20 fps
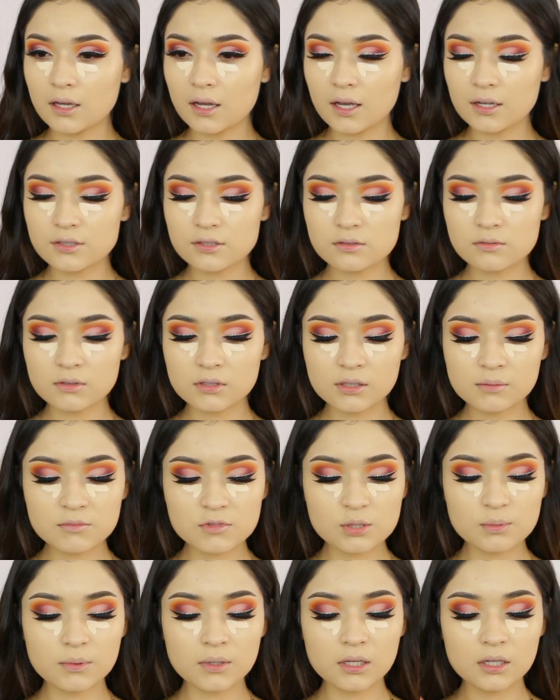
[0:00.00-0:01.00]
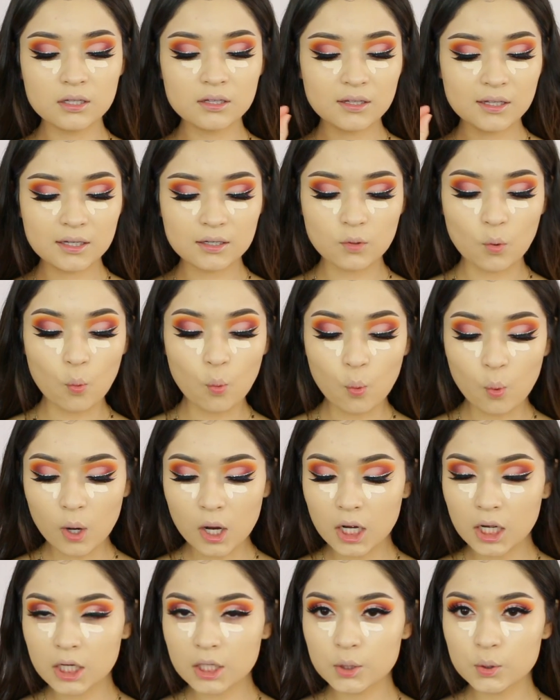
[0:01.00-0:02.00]
I just want them to be like
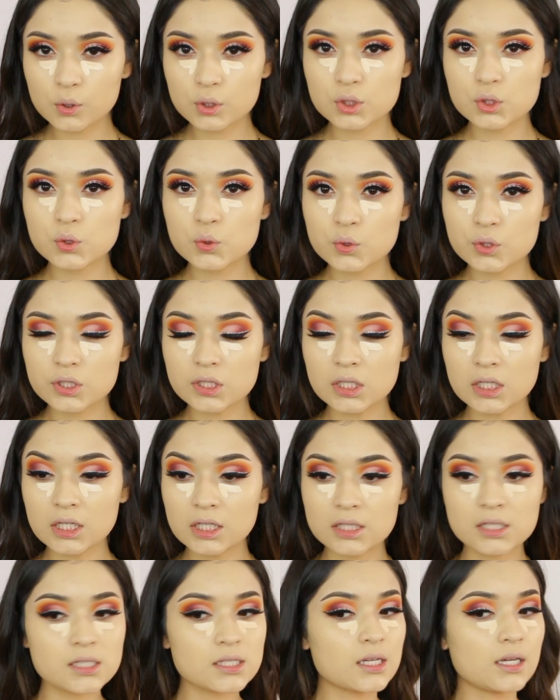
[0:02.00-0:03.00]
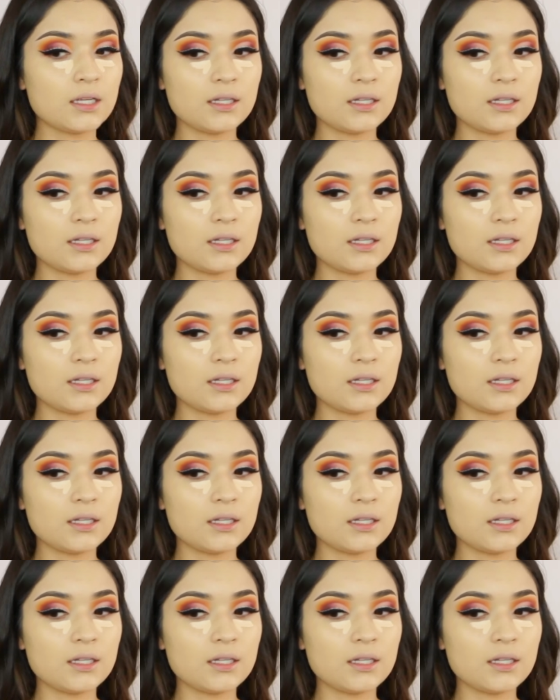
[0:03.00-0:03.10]
1 or 2 shades